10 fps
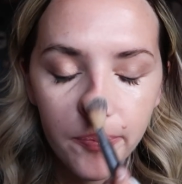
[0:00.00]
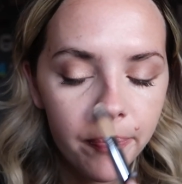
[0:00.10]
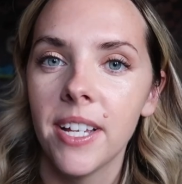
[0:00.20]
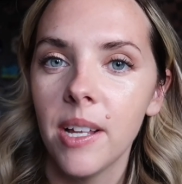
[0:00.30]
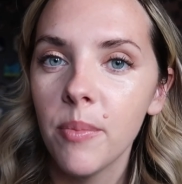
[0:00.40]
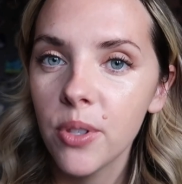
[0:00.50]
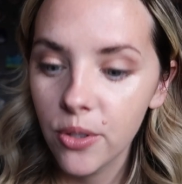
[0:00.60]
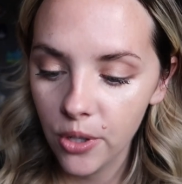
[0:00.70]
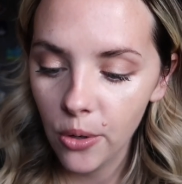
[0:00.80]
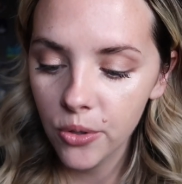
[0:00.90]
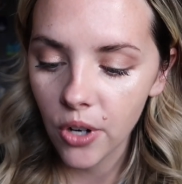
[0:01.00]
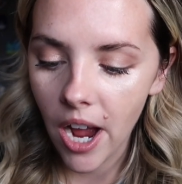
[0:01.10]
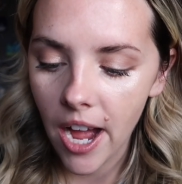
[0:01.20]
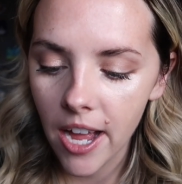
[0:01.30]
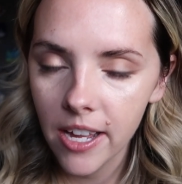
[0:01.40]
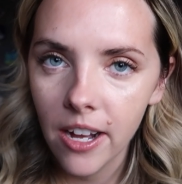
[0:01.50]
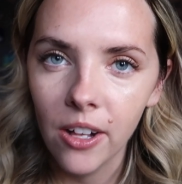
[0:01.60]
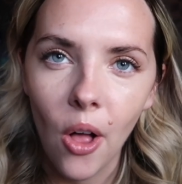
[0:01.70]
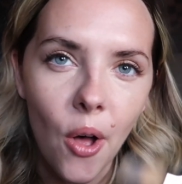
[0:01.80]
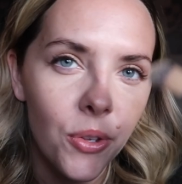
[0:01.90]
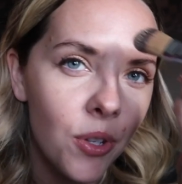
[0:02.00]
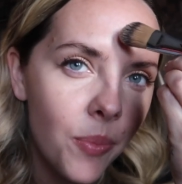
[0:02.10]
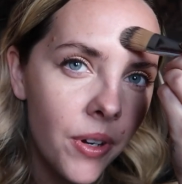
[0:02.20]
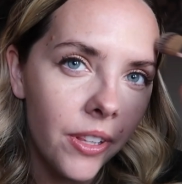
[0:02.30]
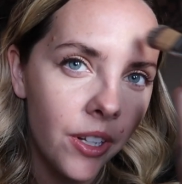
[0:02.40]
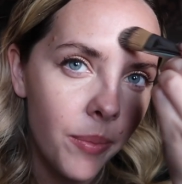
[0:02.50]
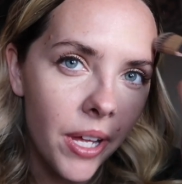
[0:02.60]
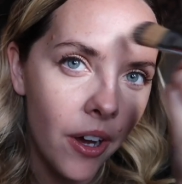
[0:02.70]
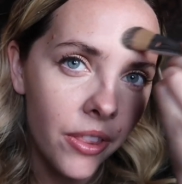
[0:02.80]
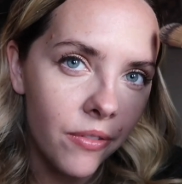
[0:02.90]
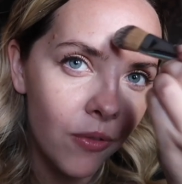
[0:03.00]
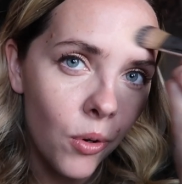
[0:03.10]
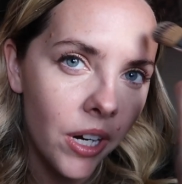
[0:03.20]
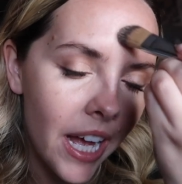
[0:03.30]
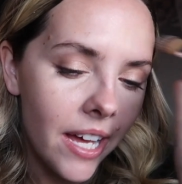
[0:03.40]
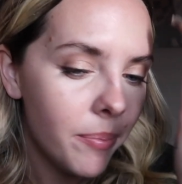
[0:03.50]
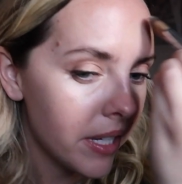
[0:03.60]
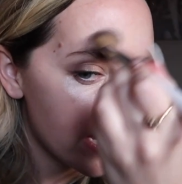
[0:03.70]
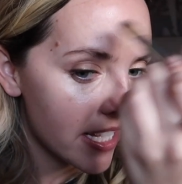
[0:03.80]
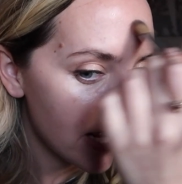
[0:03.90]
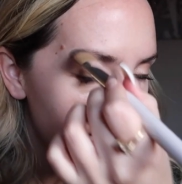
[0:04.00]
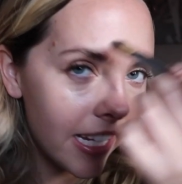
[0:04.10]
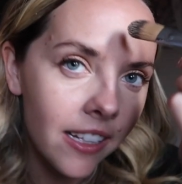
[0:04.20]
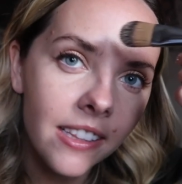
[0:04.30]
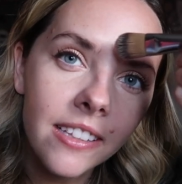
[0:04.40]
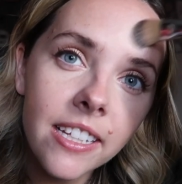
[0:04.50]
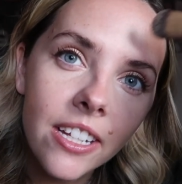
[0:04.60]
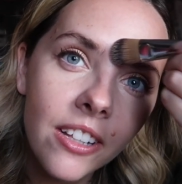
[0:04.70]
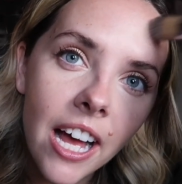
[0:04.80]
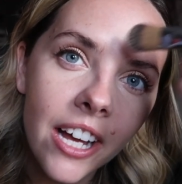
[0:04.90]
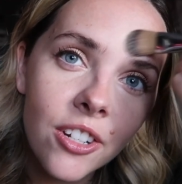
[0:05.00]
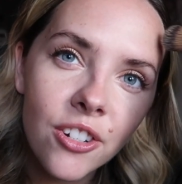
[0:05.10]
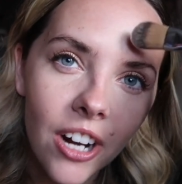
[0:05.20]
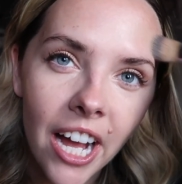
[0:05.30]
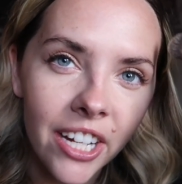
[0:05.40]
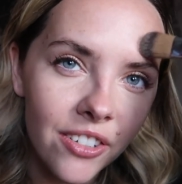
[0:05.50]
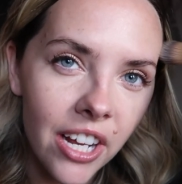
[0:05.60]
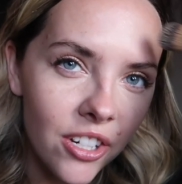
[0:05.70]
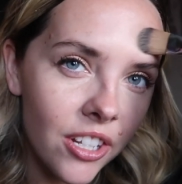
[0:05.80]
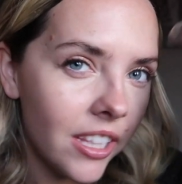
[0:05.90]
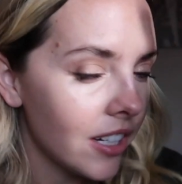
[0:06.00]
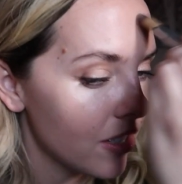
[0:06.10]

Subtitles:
Because I'm so dry, I'll also put a little bit on the forehead because I need a little extra hydration there